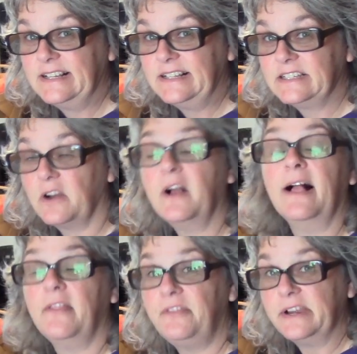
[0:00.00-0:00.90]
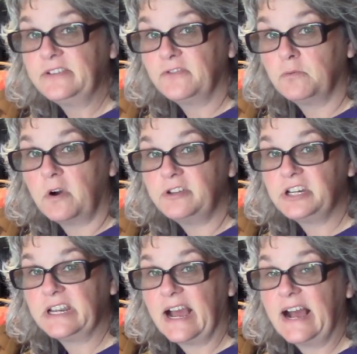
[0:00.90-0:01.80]
So thanks for
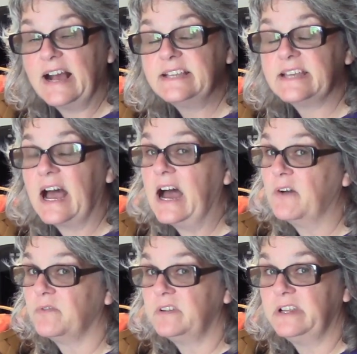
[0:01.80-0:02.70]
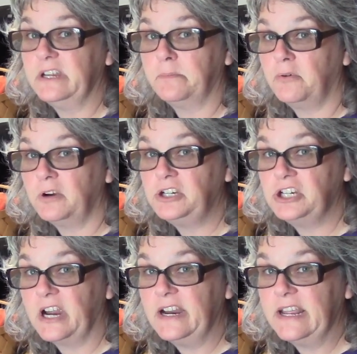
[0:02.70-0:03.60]
watching, guys. I really
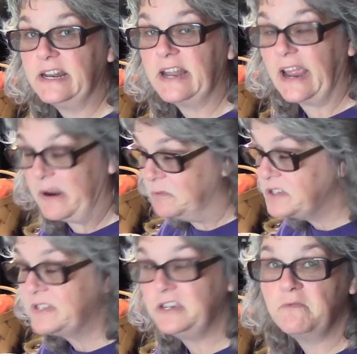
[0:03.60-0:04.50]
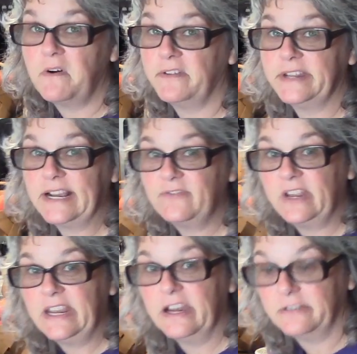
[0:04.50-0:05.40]
appreciate it, and we'll see you on the next
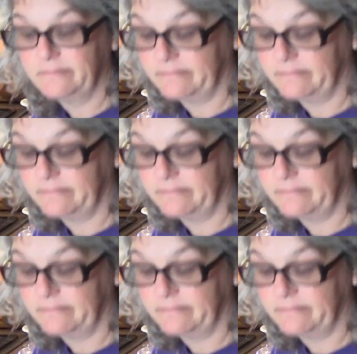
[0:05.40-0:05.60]
video.